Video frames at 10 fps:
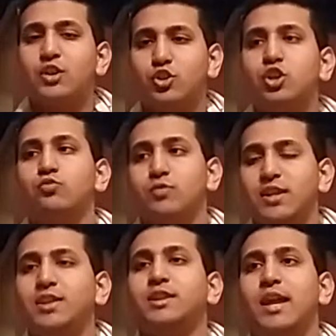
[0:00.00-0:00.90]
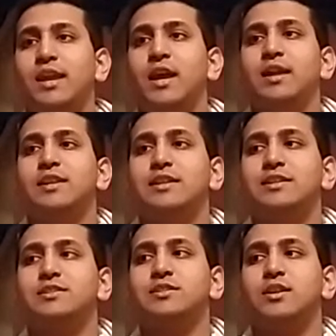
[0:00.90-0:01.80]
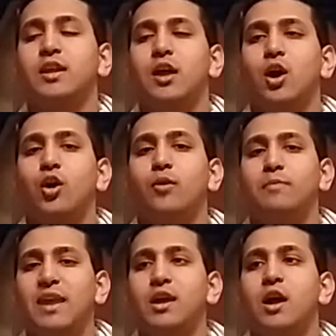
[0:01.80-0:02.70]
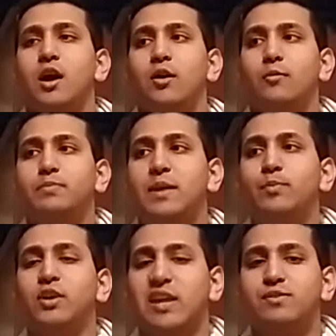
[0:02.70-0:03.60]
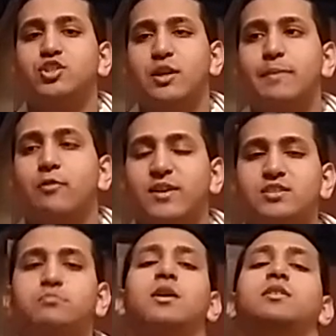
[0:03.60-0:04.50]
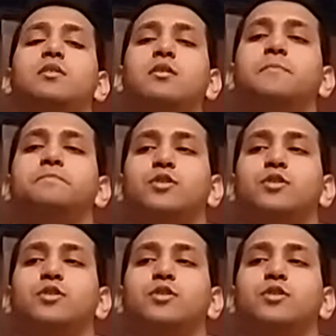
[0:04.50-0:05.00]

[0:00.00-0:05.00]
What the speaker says: Do you really think that this is gonna help make people give a shit about WrestleMania?